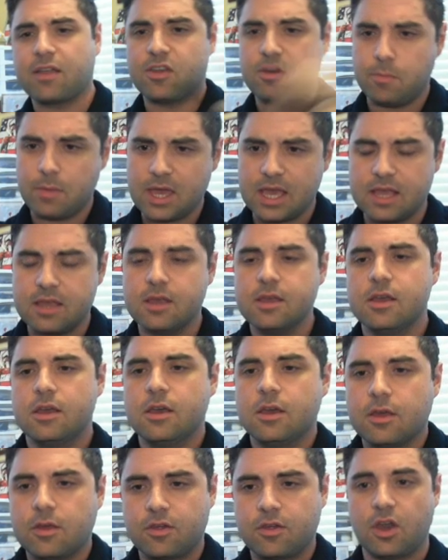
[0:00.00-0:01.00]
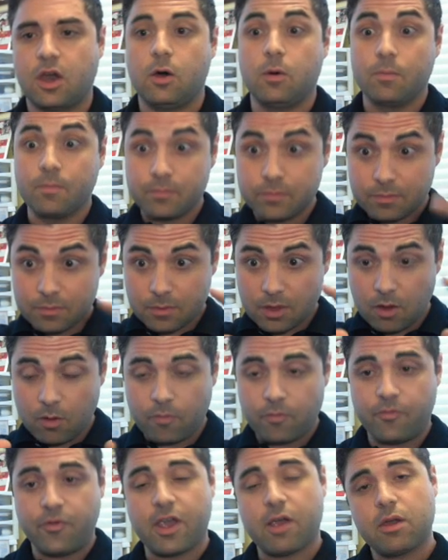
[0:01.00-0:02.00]
to me. So
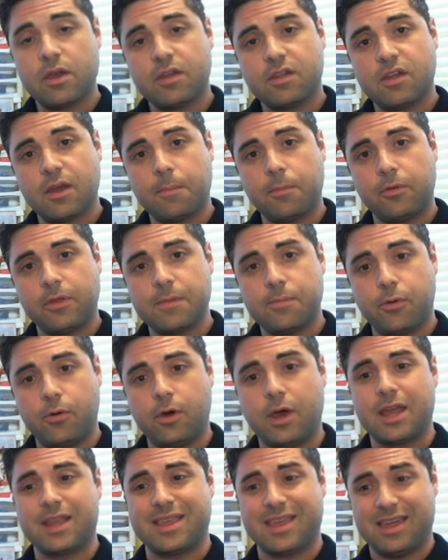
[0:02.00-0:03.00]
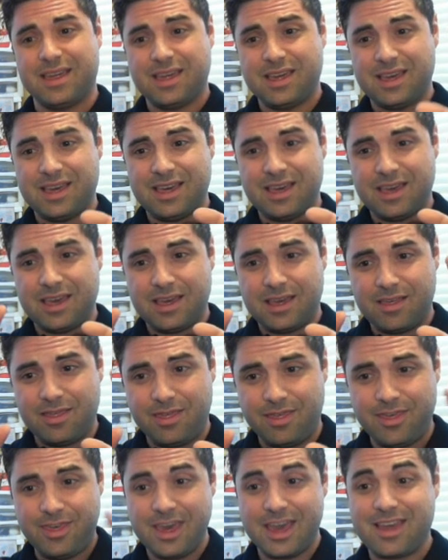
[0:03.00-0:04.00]
very simply put,
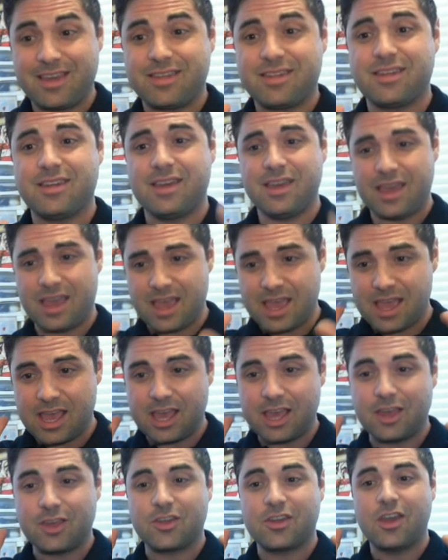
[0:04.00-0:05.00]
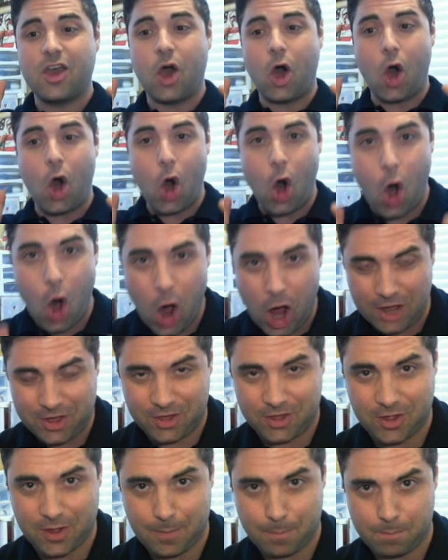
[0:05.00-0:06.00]
this is
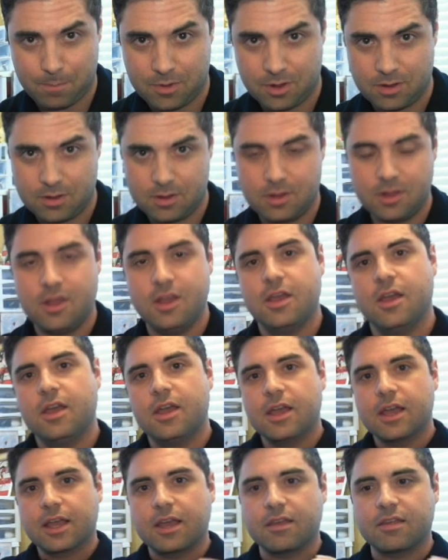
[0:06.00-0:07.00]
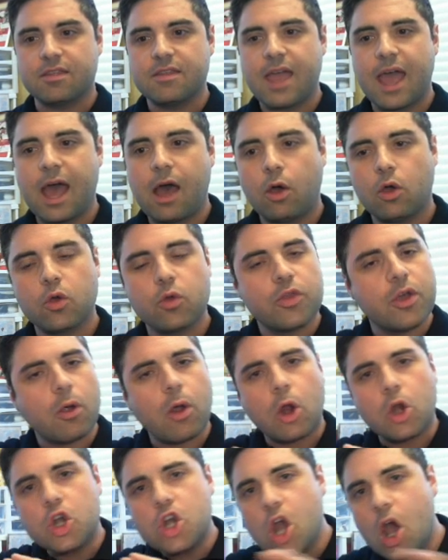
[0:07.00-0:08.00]
awesome, because now there
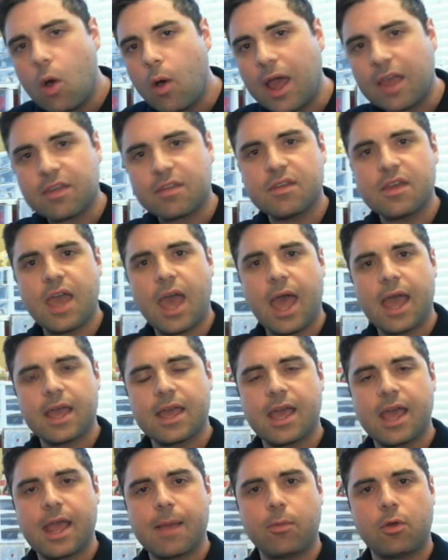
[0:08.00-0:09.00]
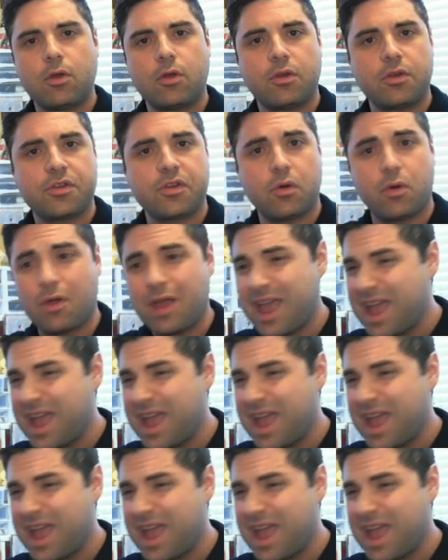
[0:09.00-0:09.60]
are no SDI cables or